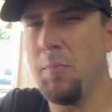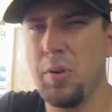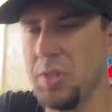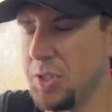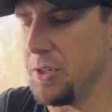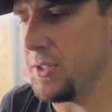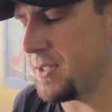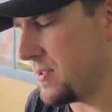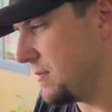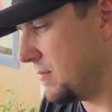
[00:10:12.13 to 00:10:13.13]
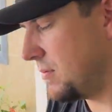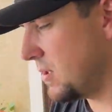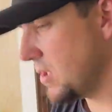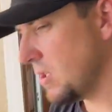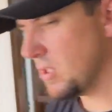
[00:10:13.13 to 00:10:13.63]
pretty sure it's
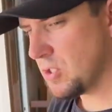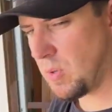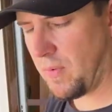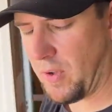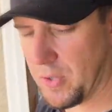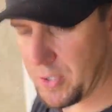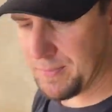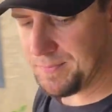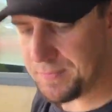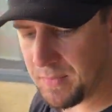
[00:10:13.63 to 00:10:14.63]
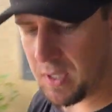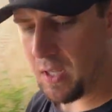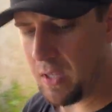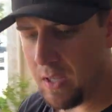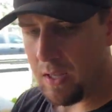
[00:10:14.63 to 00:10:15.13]
1,200.
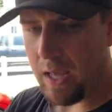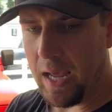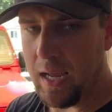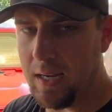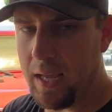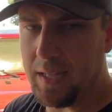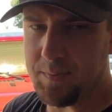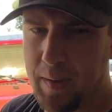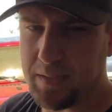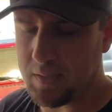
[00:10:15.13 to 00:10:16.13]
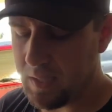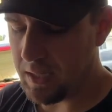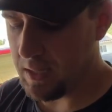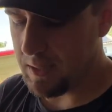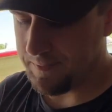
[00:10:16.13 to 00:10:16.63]
And it's
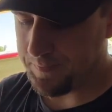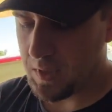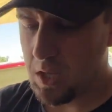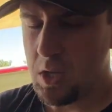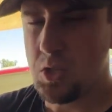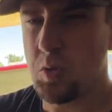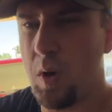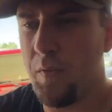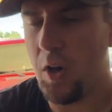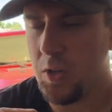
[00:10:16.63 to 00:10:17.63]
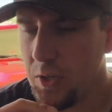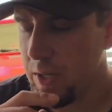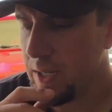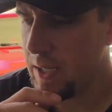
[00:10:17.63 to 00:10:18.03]
basically 1,200,